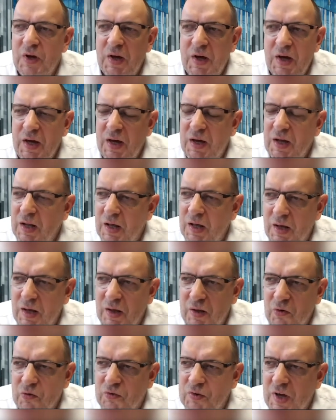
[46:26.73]
you
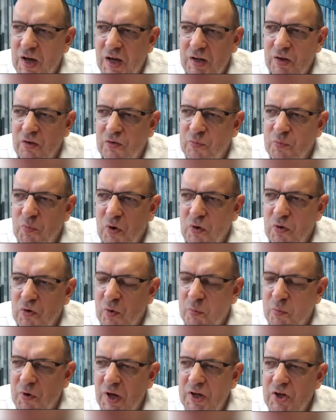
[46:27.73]
start a small
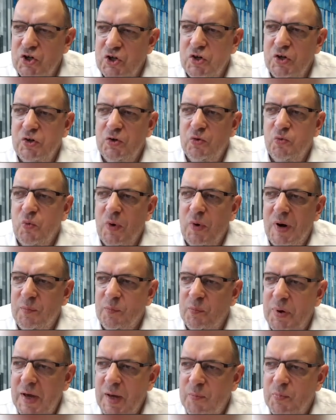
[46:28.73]
collaboration, do one
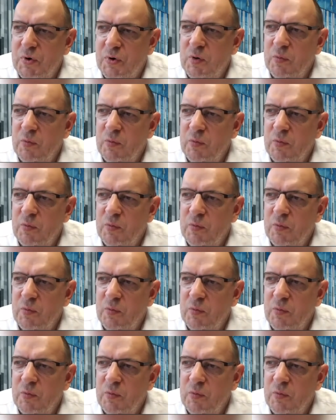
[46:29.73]
paper,